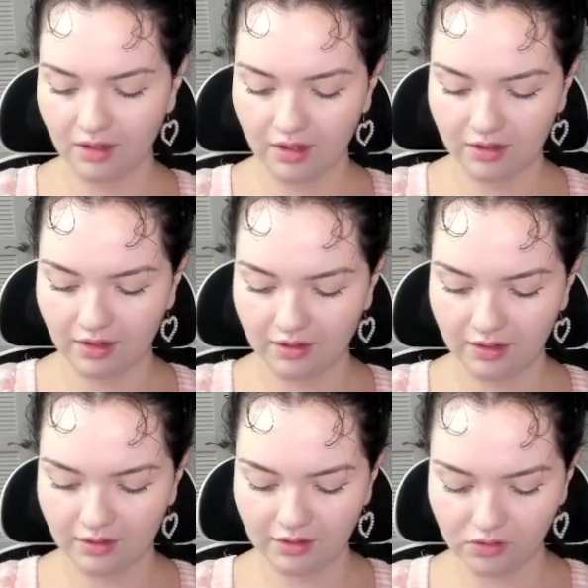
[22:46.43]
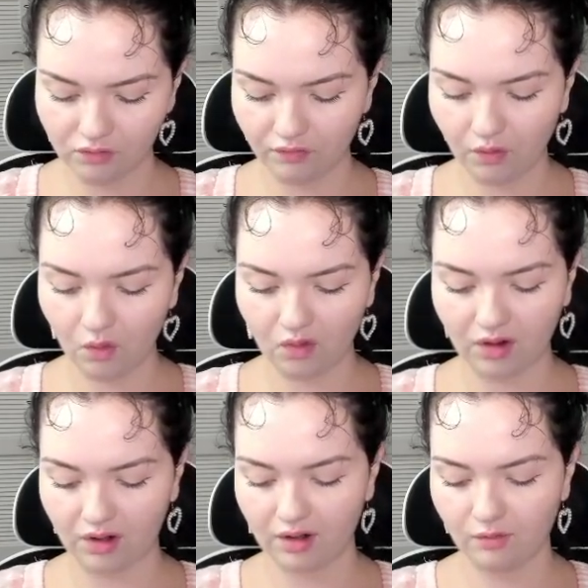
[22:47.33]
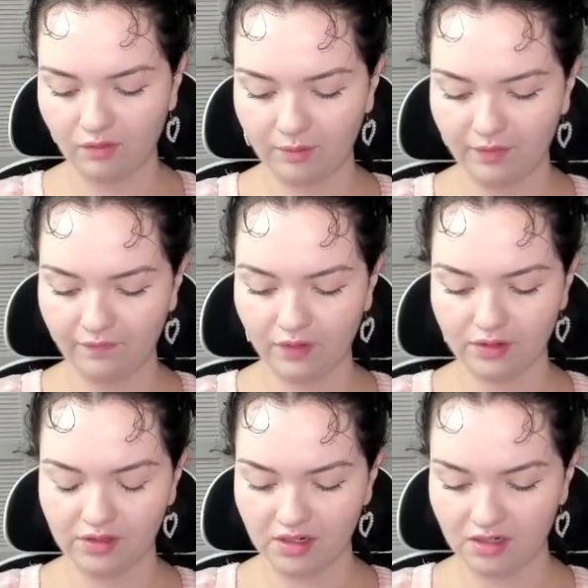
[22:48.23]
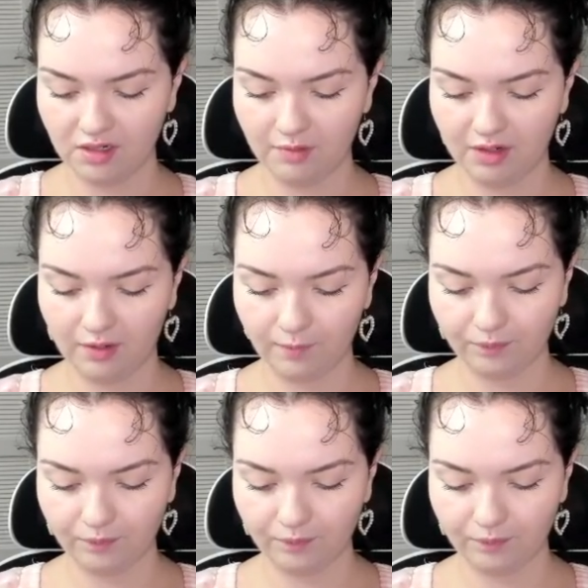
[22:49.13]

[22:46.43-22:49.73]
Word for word: And then I think these four were from the first ETB.